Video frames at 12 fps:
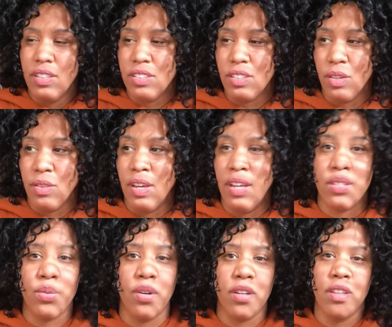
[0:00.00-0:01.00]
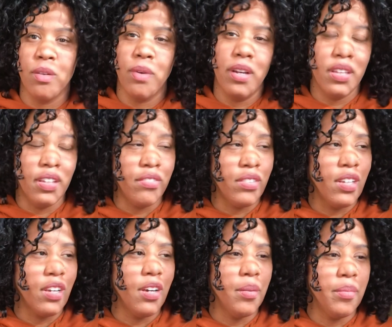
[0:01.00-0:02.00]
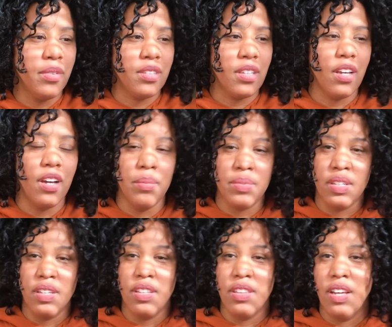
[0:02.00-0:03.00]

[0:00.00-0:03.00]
So that's where the weightlifting comes in.